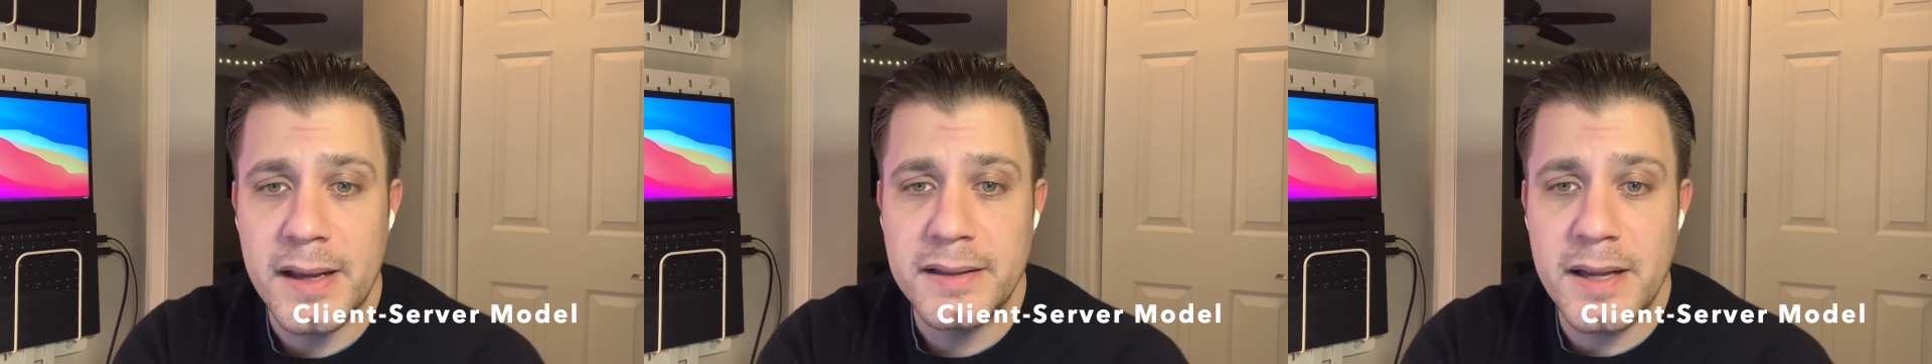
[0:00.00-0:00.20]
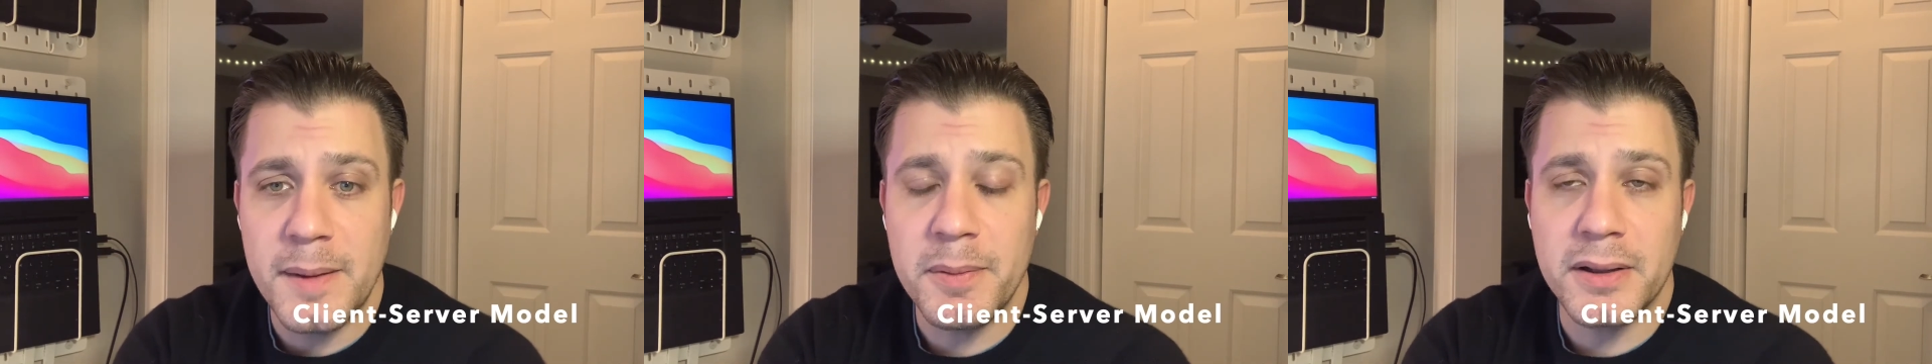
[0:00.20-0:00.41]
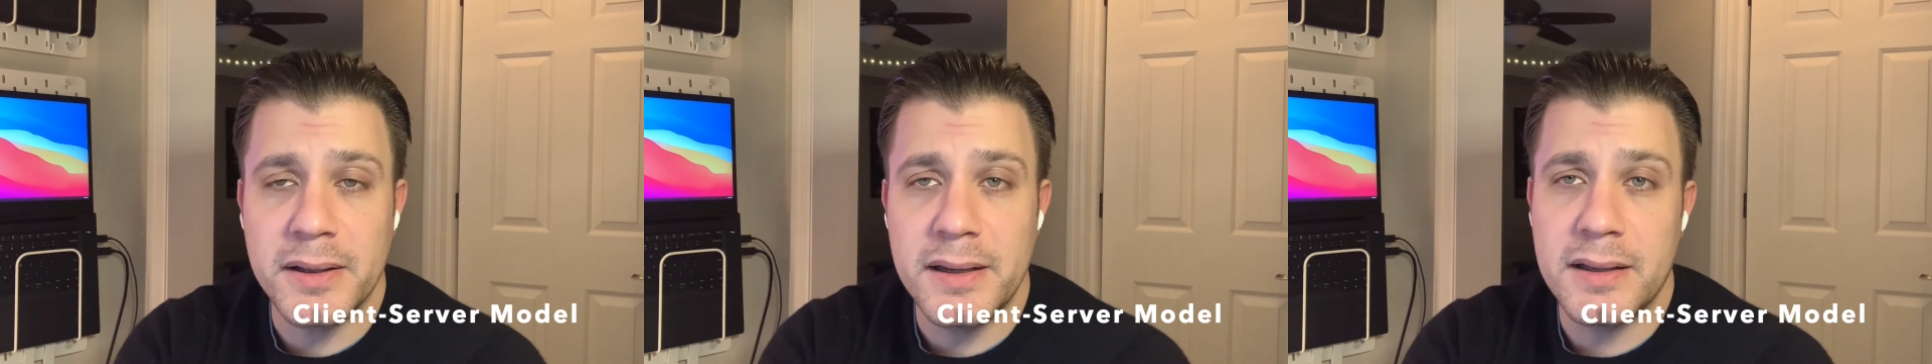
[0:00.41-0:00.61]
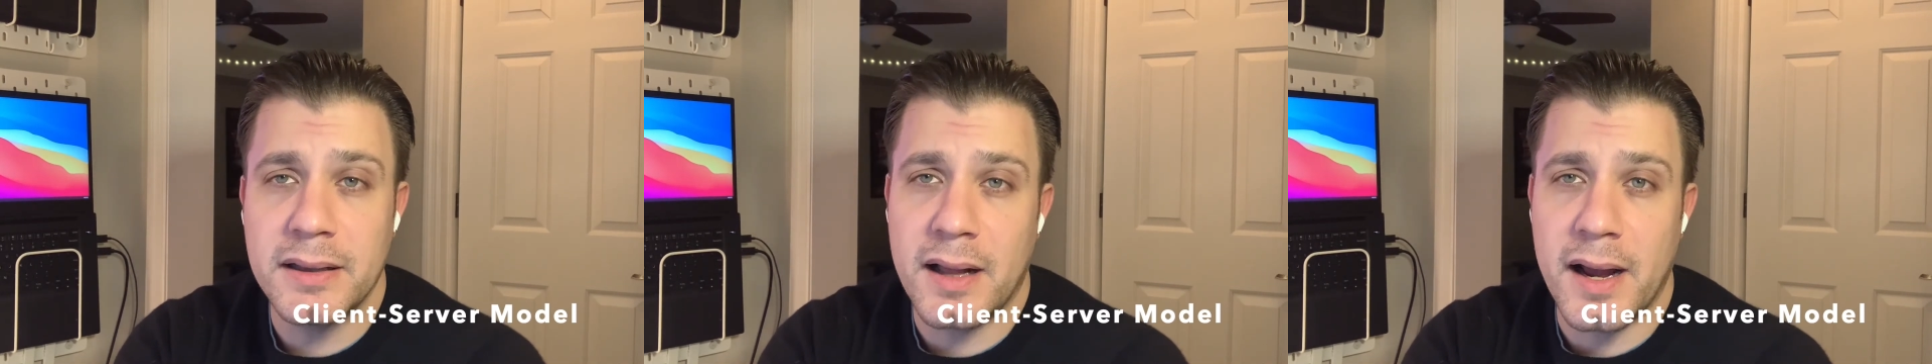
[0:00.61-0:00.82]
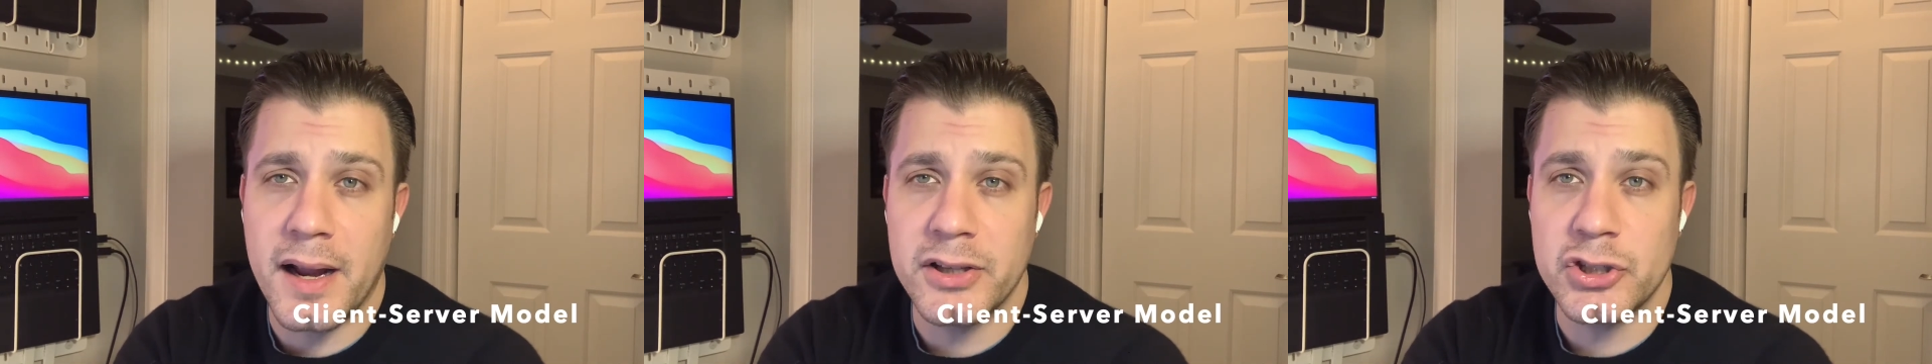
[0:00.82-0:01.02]
Typically,
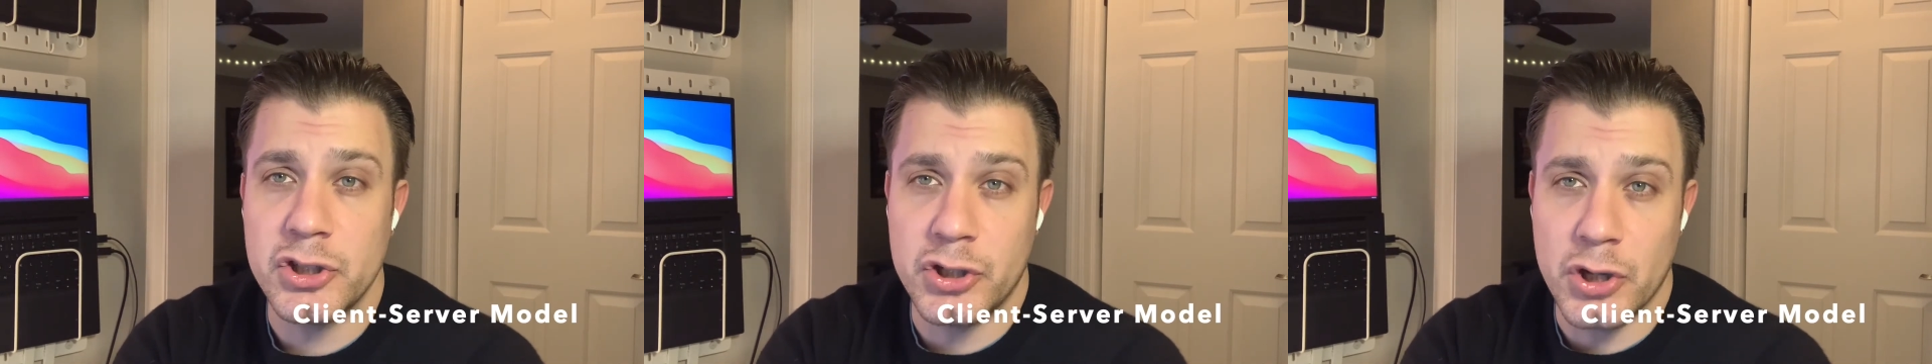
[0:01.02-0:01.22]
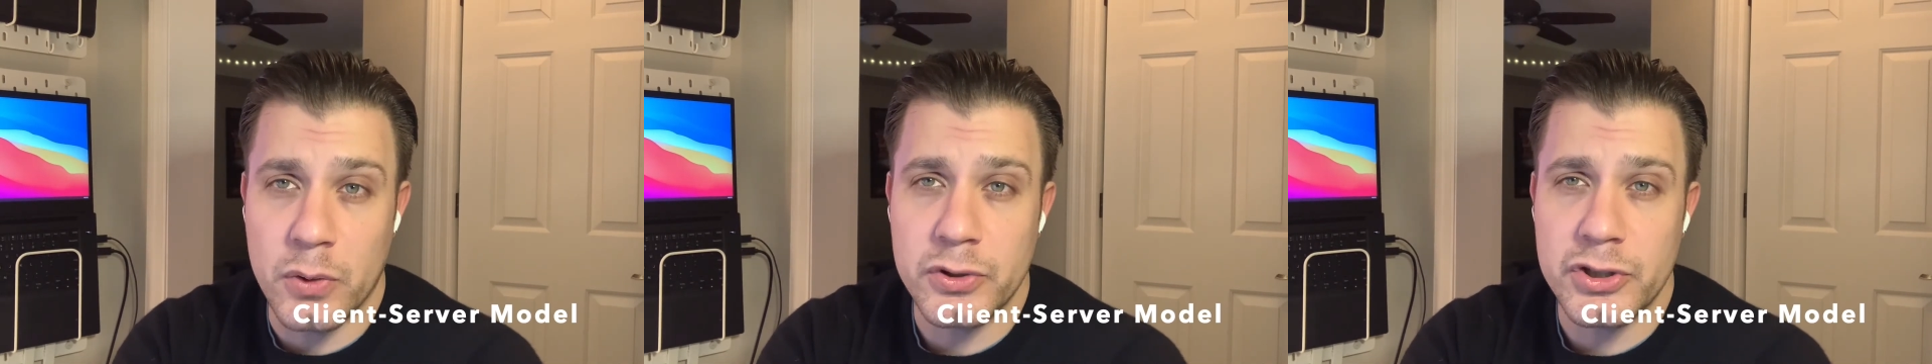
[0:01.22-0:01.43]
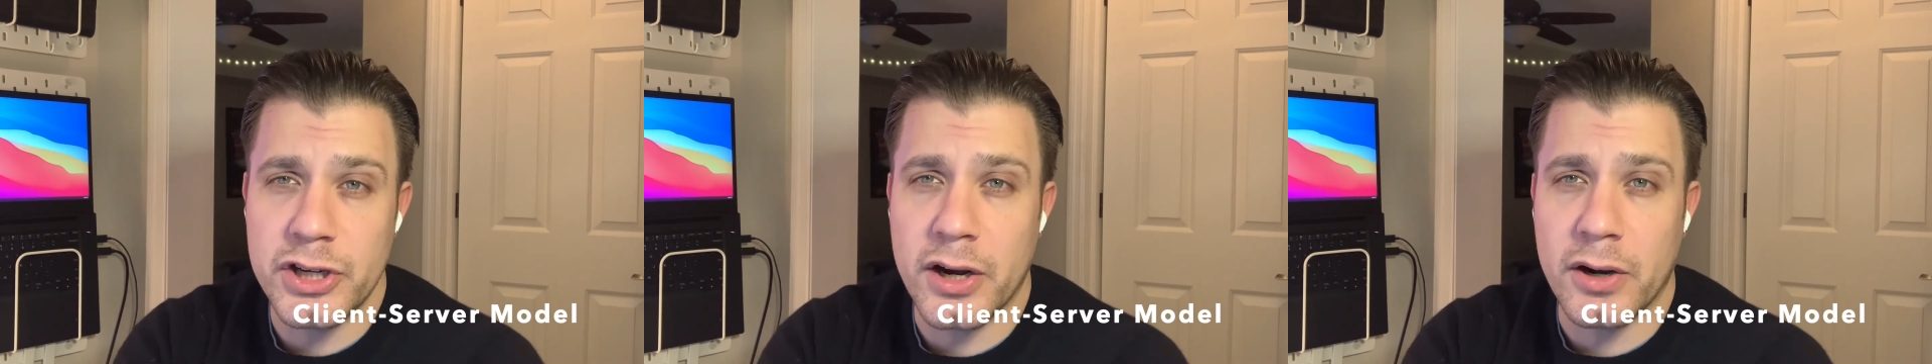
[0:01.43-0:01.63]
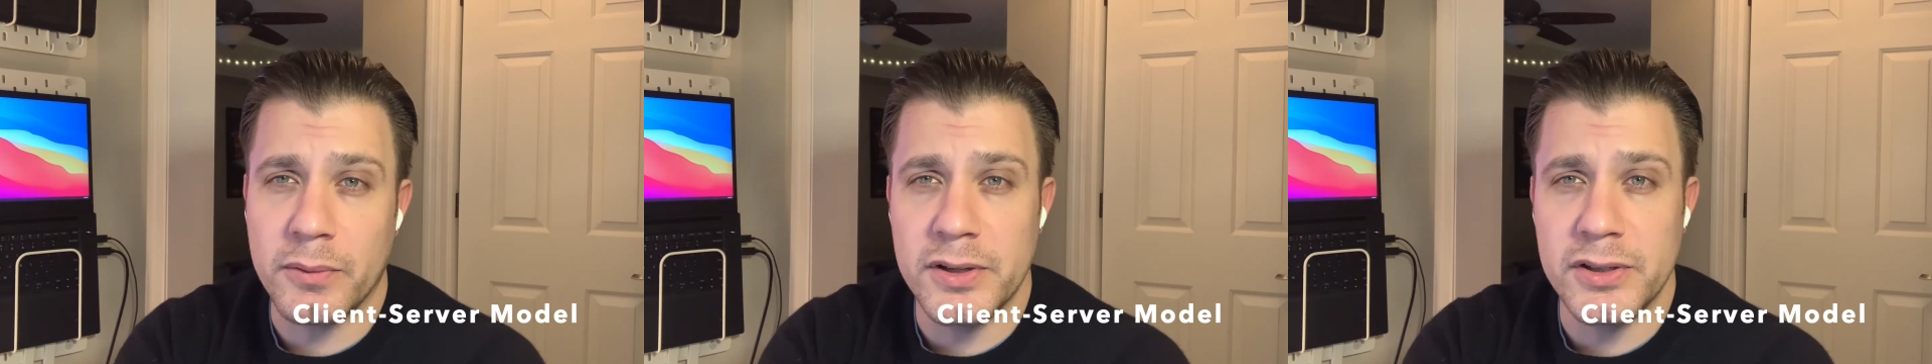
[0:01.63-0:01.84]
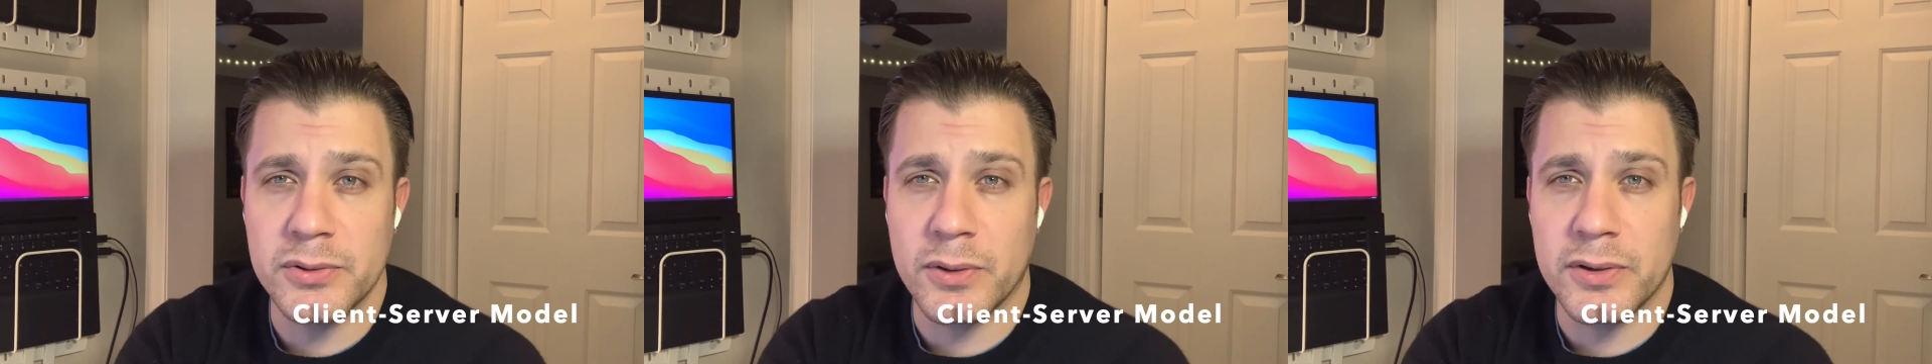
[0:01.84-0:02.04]
clients don't share
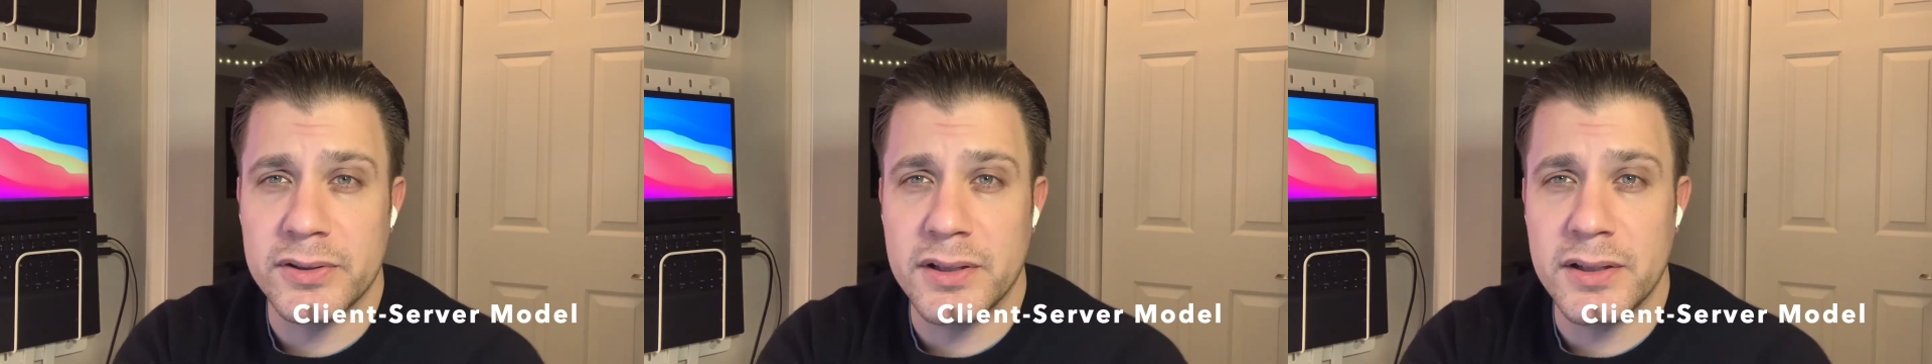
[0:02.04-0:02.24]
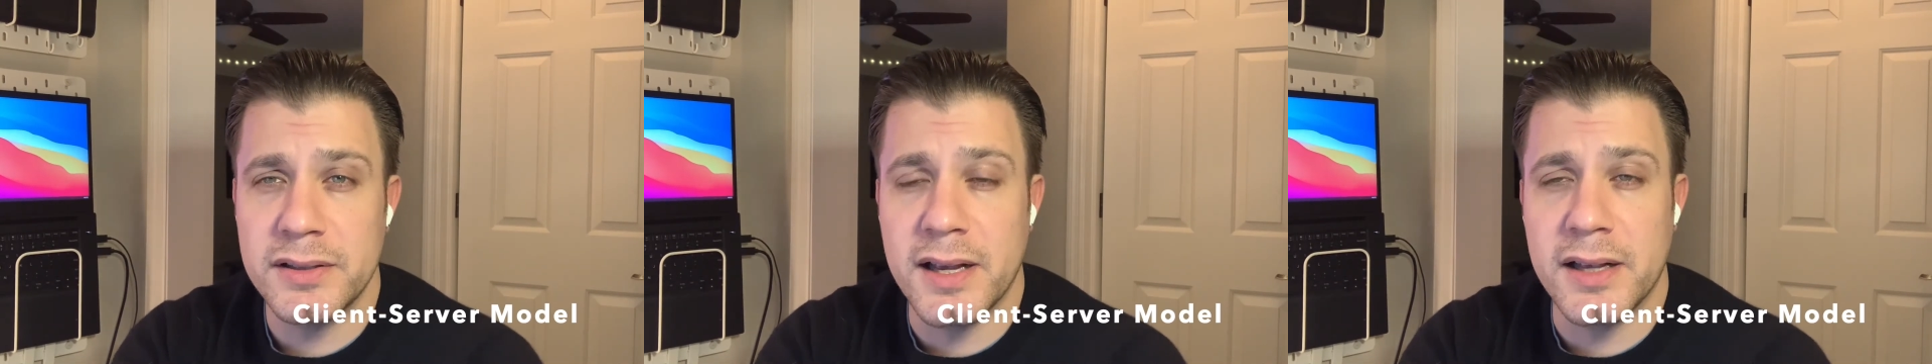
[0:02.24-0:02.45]
resources